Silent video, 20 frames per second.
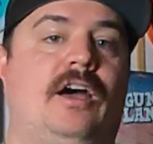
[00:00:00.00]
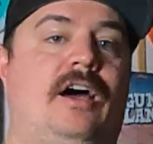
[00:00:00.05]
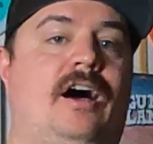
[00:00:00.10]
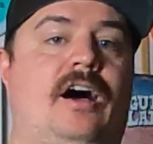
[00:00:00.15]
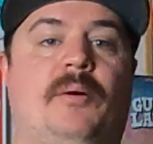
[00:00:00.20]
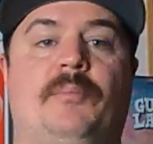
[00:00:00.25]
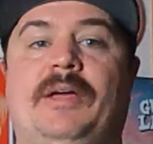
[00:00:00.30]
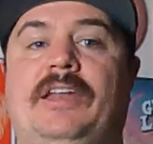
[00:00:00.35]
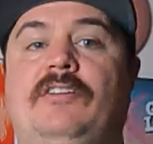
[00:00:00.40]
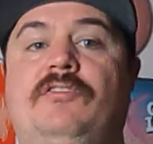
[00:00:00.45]

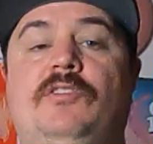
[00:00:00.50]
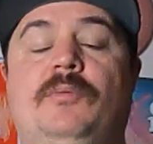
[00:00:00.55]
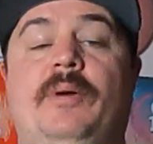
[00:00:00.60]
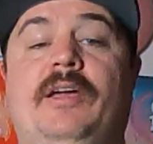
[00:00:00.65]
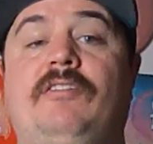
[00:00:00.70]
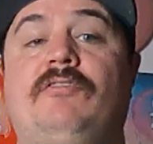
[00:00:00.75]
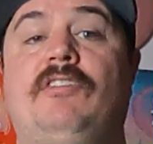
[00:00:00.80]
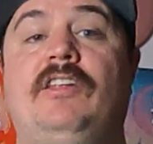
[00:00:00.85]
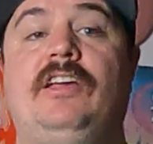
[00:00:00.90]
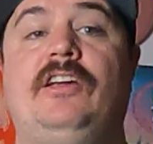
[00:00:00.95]
And if you
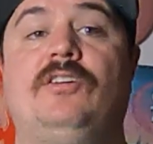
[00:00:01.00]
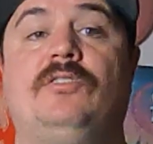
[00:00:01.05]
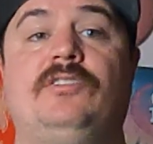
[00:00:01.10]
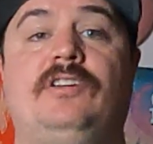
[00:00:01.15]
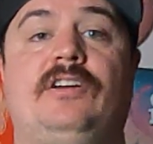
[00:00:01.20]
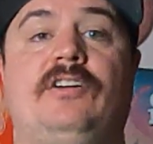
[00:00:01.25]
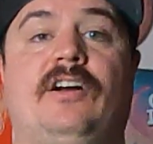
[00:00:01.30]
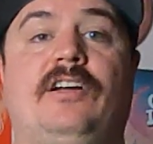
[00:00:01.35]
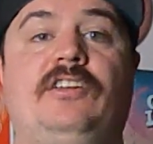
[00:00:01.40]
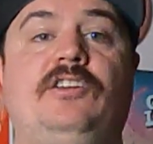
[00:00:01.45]
make videos
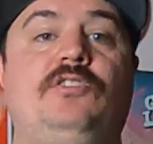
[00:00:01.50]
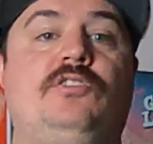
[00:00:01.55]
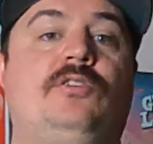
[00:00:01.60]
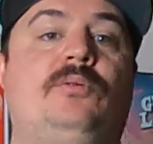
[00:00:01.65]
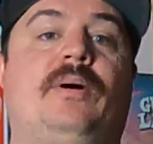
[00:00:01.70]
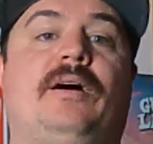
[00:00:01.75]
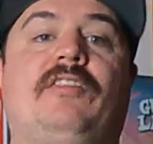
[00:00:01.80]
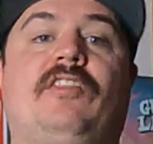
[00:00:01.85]
here on YouTube,